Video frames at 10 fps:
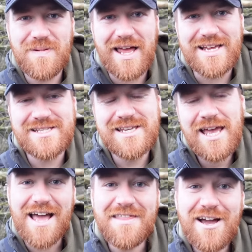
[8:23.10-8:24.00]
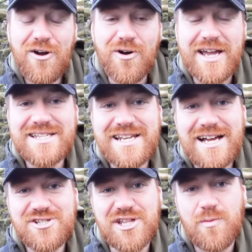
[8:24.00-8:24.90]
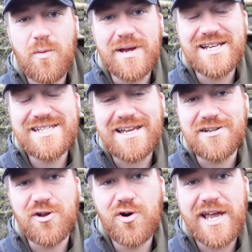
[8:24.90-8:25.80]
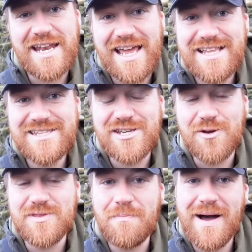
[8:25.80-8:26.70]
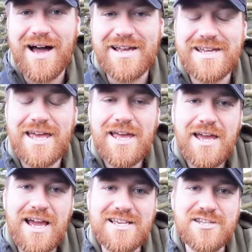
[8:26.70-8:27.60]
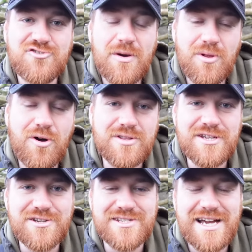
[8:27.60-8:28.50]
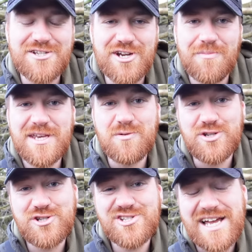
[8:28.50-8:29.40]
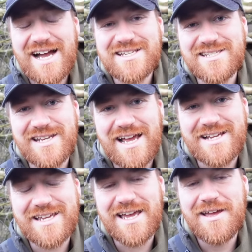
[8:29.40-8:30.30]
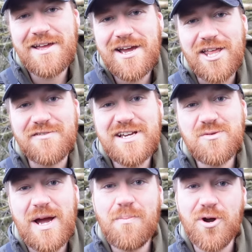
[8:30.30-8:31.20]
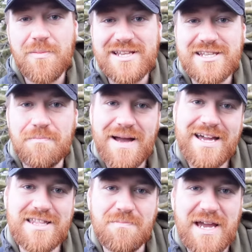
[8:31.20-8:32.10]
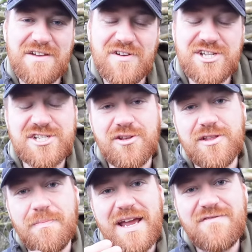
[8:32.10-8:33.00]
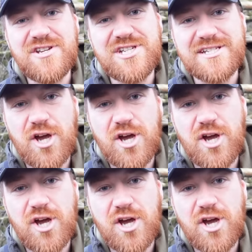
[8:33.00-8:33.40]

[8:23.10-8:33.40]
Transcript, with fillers: place and that hook isn't actually the one we intend on hooking into the pike, it's the treble hook that does that job. This one just acts as an anchor and the reason why I'm putting them into the back of the bait fish is so that the bait fish sits